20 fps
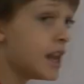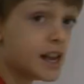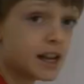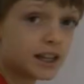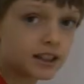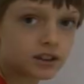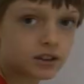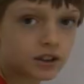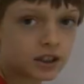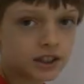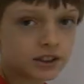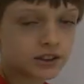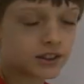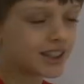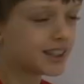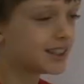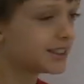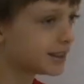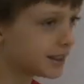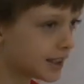It is
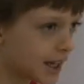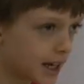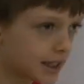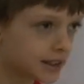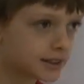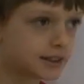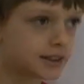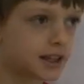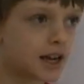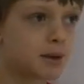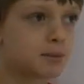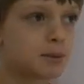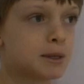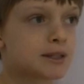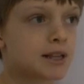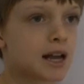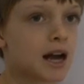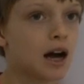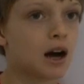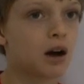the exact same
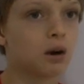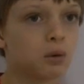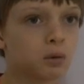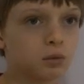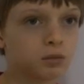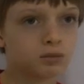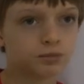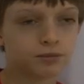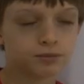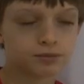as our